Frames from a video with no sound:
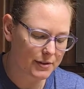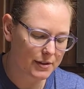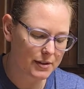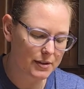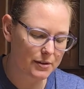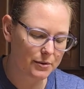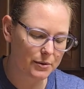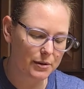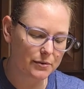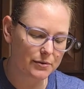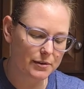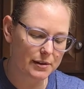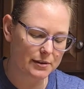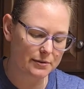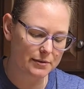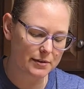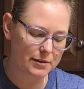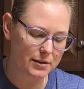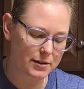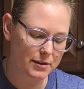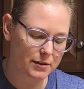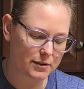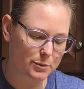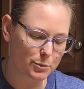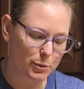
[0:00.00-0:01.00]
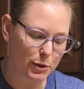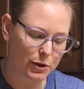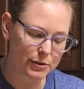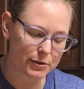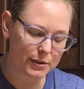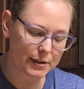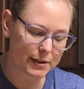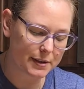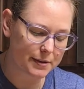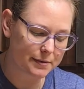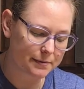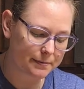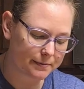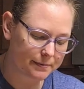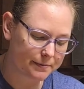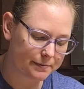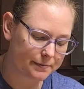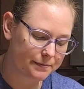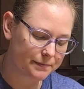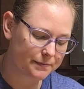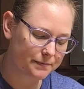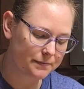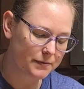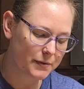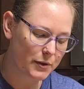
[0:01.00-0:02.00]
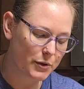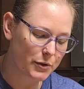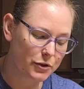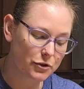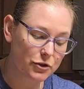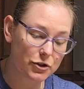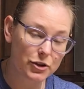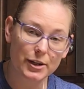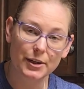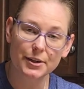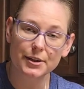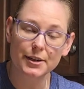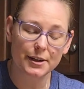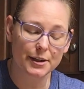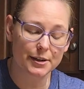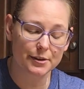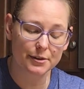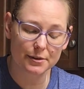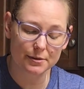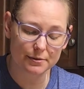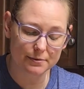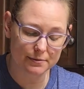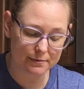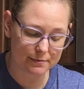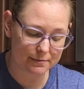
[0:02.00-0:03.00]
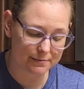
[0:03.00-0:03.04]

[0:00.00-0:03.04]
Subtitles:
So even if it's a small thing, you can share it here.